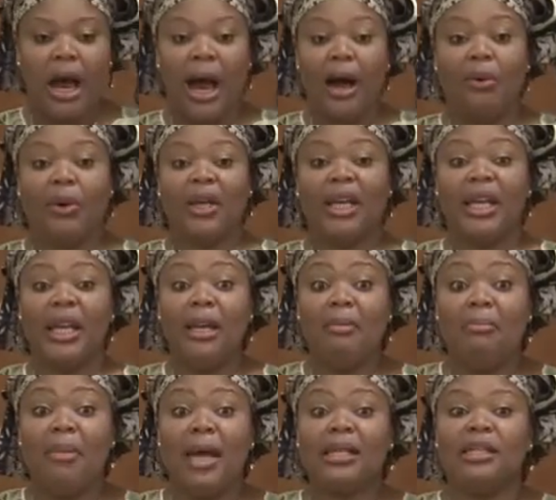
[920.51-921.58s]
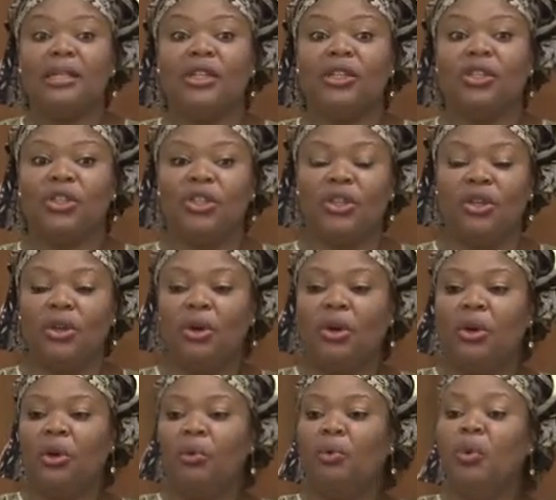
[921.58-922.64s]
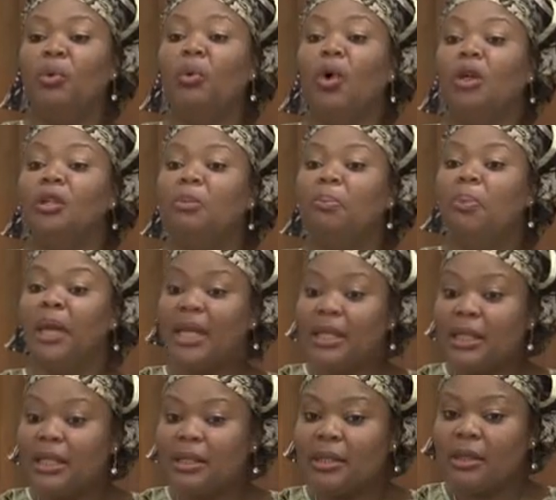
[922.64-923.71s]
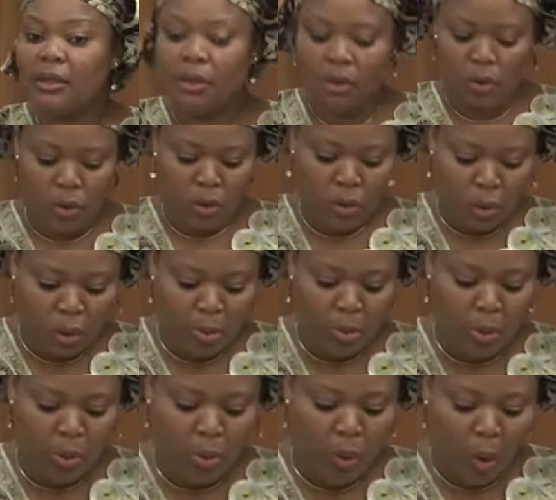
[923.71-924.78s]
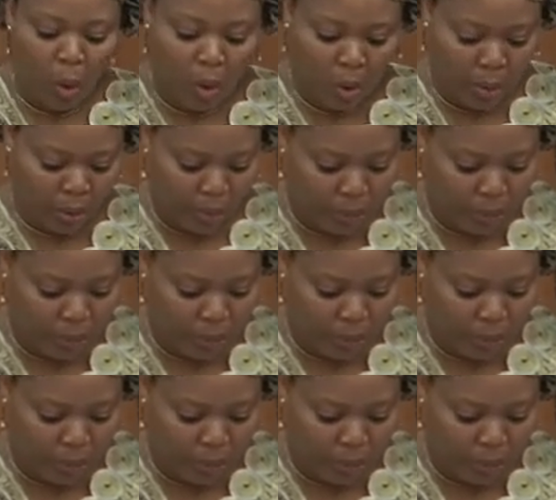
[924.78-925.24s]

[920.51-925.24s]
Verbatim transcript: Our key message, we want peace, no more war.